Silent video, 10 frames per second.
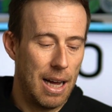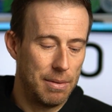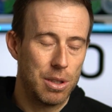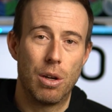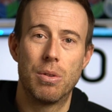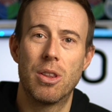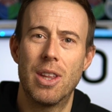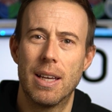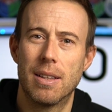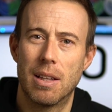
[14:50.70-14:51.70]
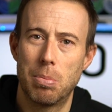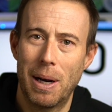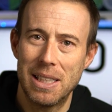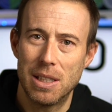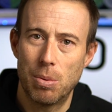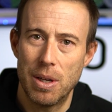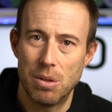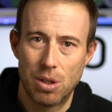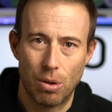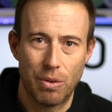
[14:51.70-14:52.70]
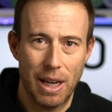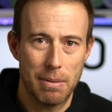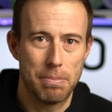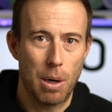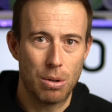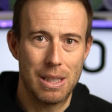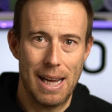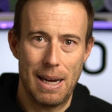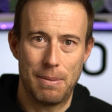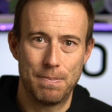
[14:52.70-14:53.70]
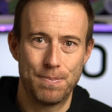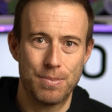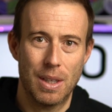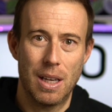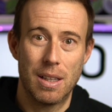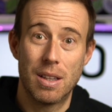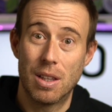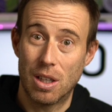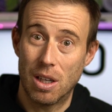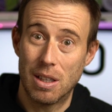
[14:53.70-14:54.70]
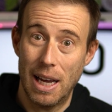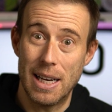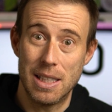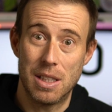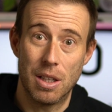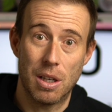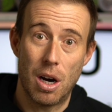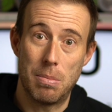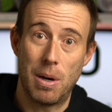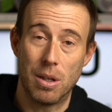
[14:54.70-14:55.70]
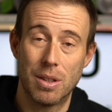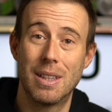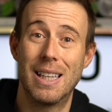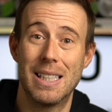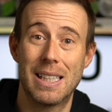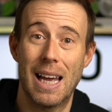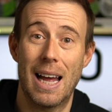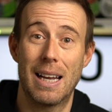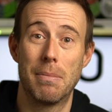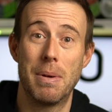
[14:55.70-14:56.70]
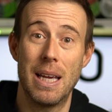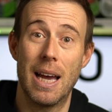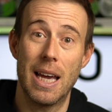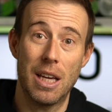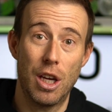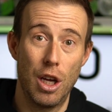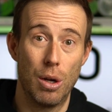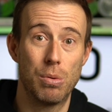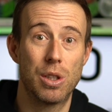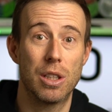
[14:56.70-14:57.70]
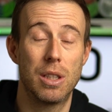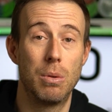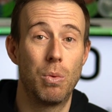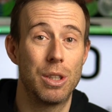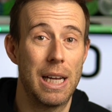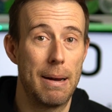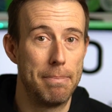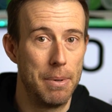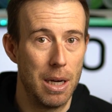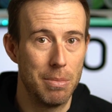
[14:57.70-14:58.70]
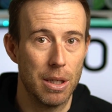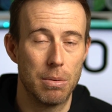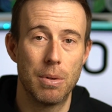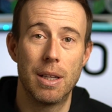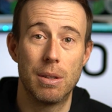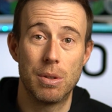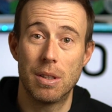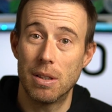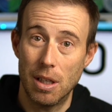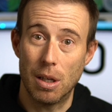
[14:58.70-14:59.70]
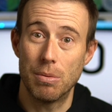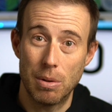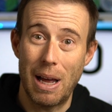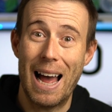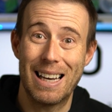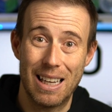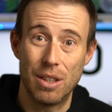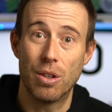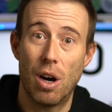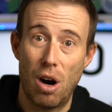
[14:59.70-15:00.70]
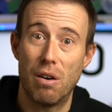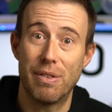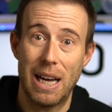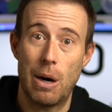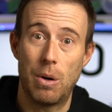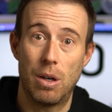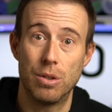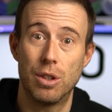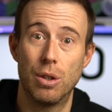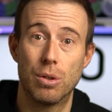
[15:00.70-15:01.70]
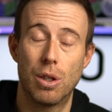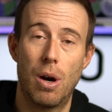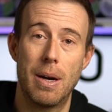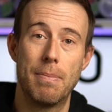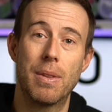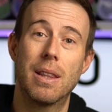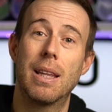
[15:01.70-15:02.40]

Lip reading: So the places where you sort of get bogged down, getting into the car park, this can be a queue. Certainly was at Birmingham, and there was, add another half an hour onto your time.